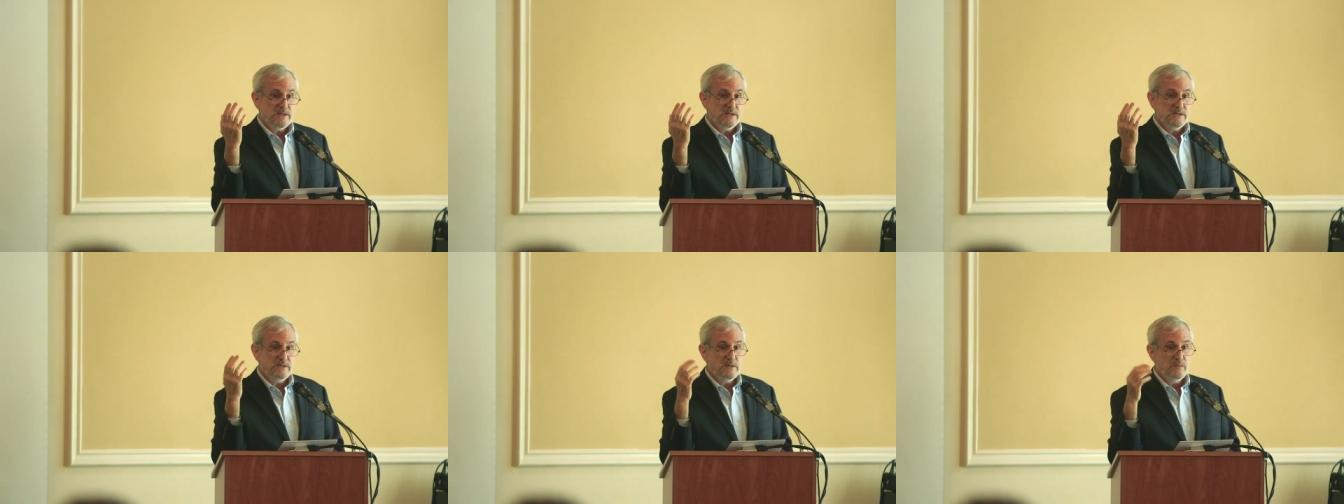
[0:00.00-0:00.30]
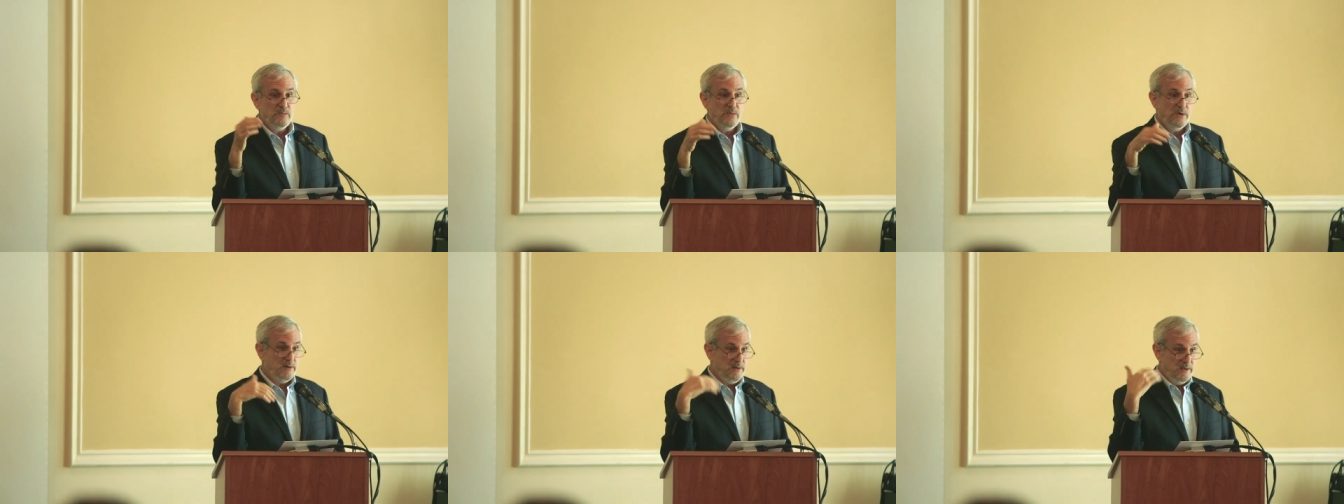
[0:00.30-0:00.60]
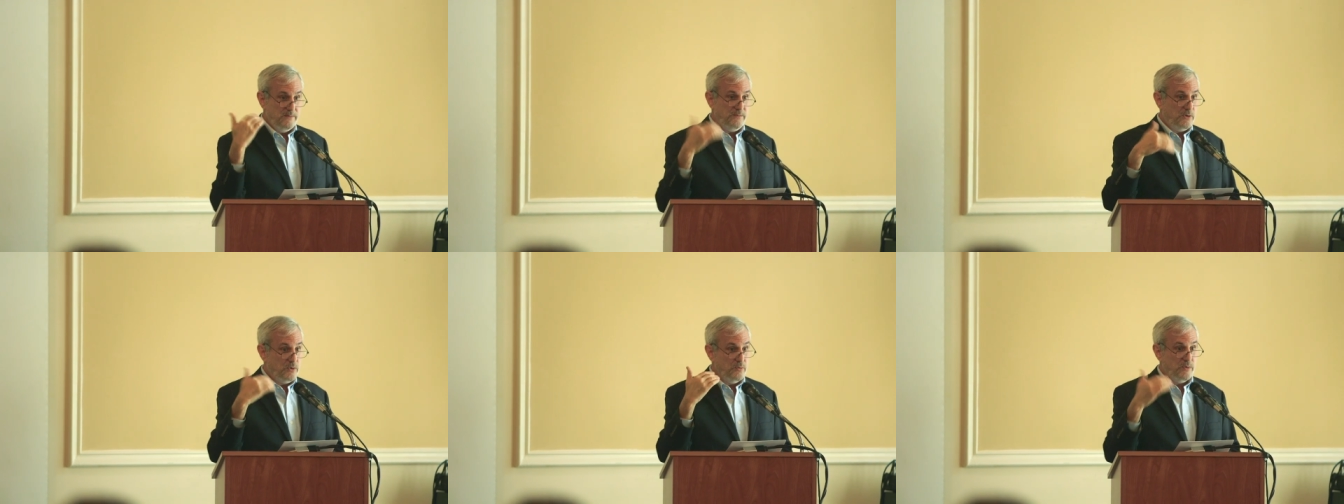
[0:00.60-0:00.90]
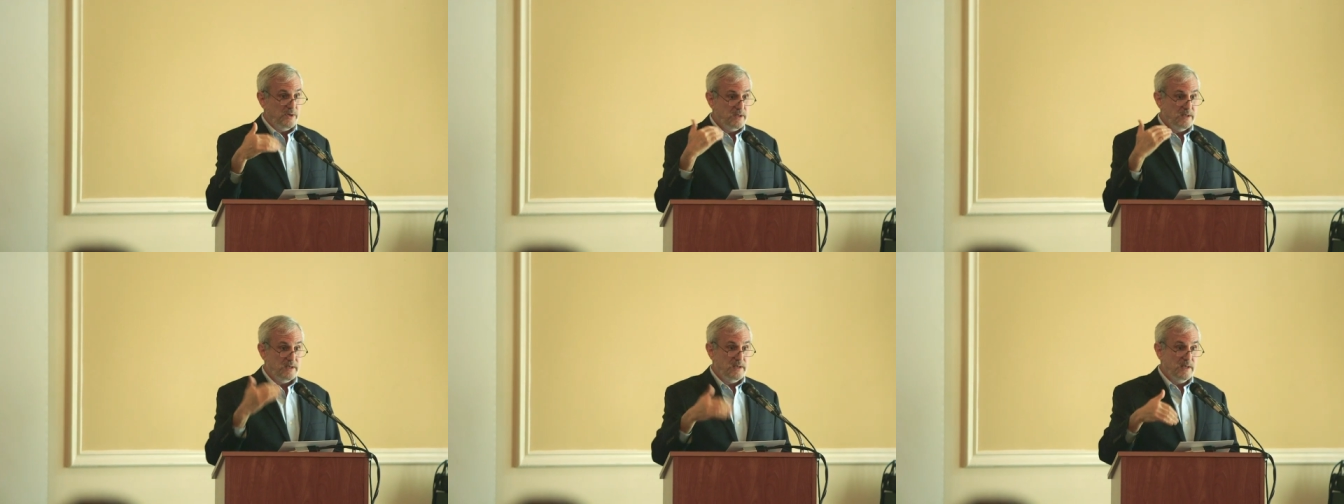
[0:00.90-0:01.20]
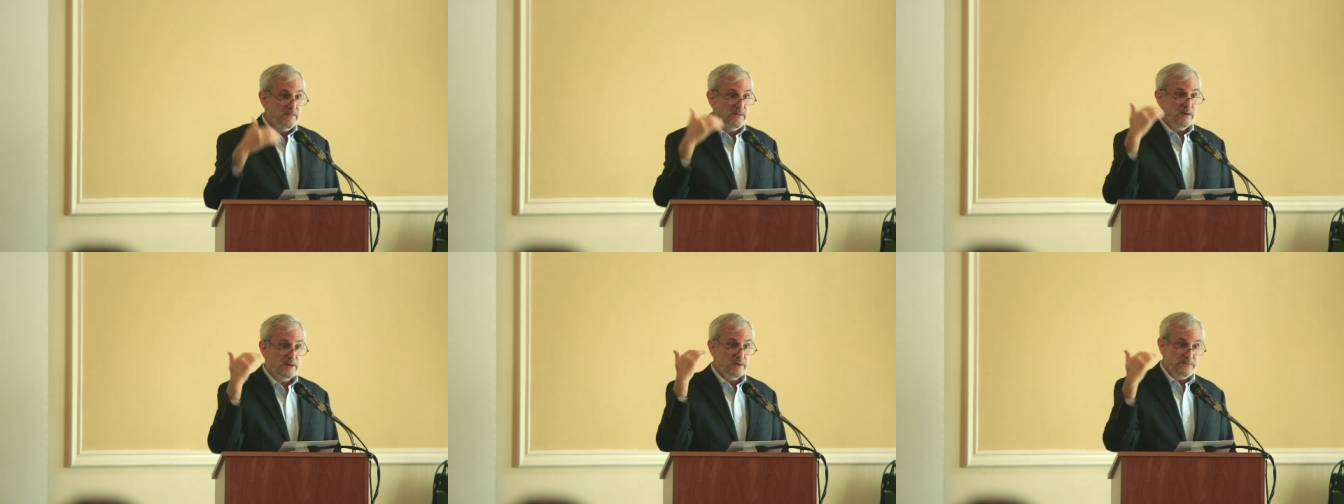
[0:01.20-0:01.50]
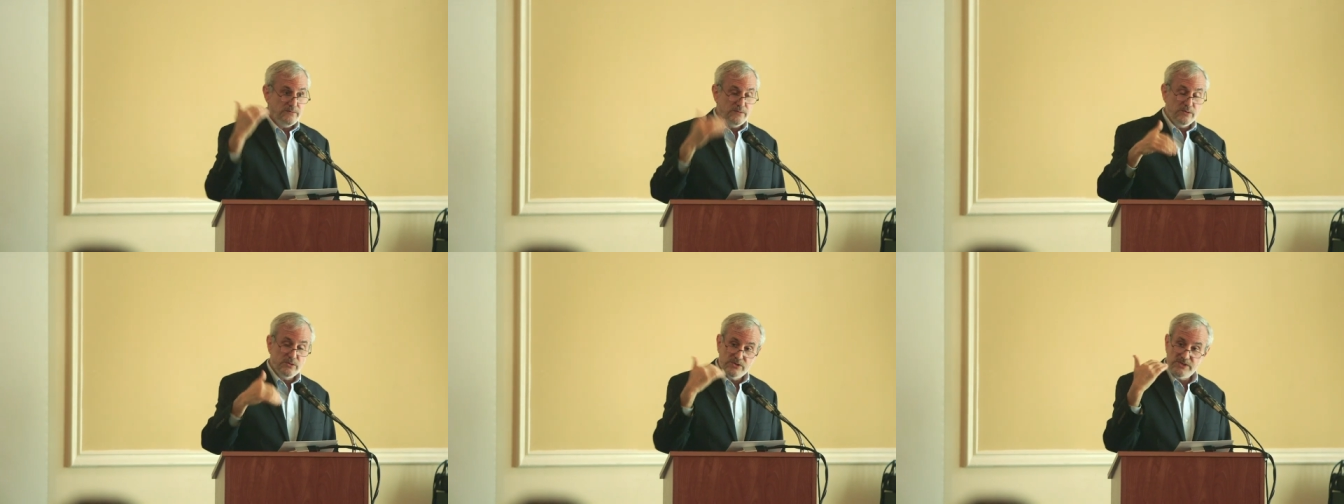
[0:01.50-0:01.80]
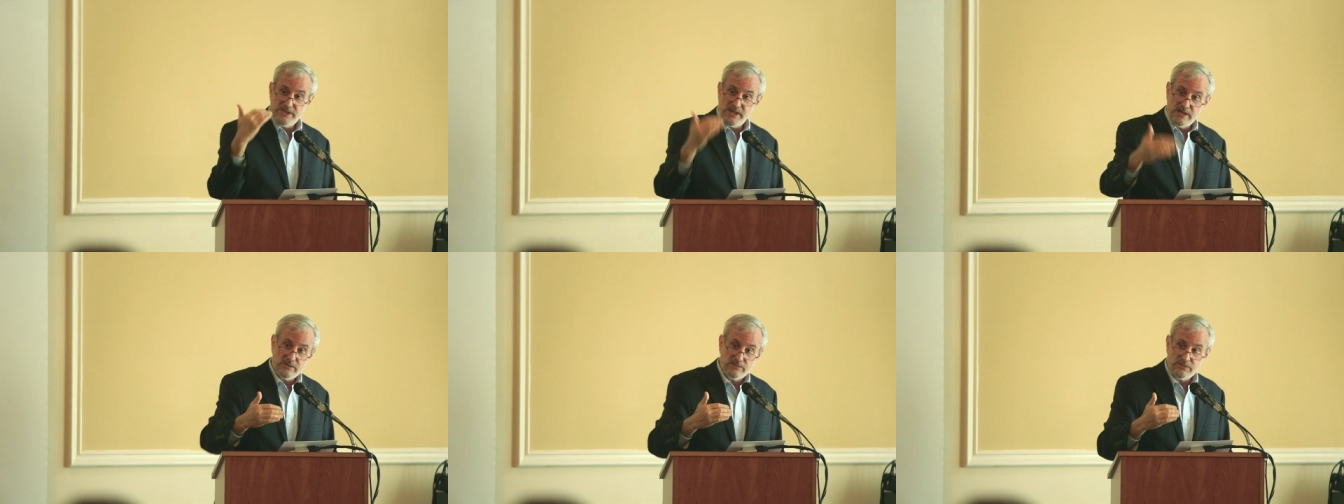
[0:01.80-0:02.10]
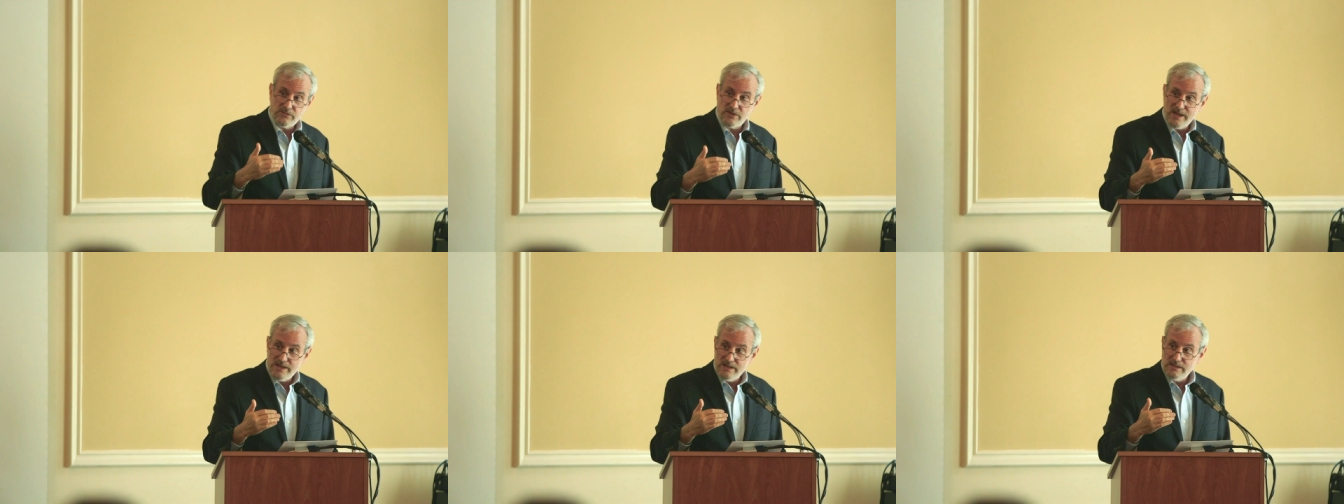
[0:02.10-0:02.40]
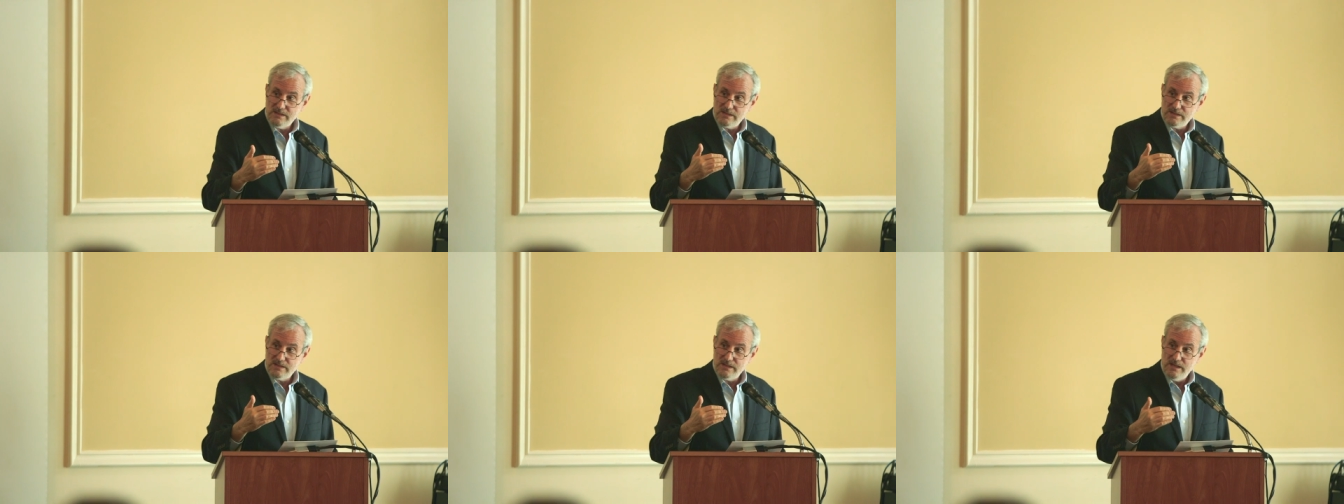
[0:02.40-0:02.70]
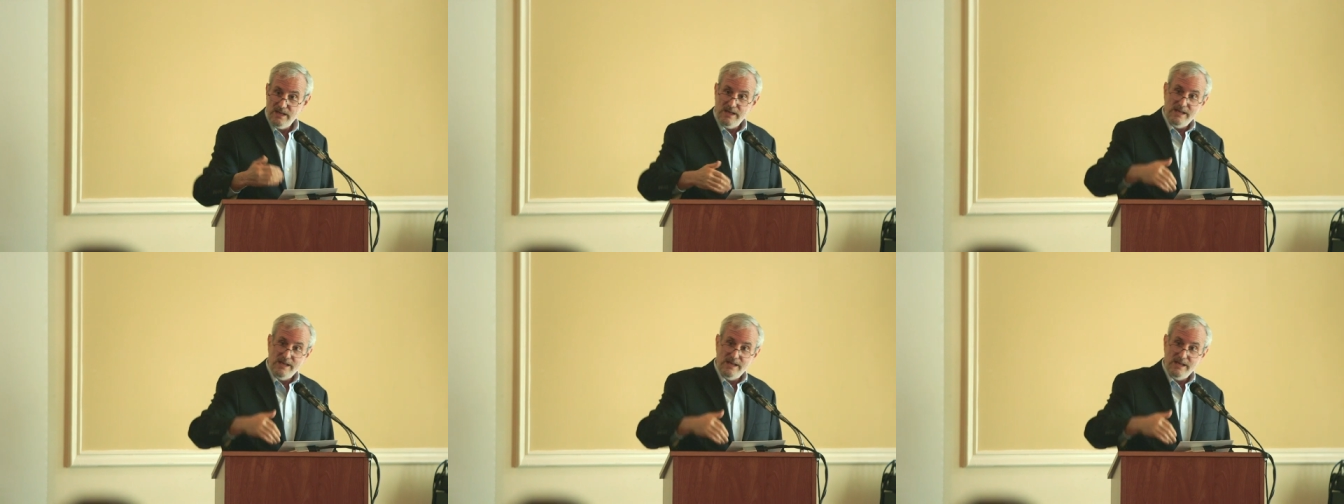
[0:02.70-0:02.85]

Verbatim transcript: system where if you're really given a full set of rights,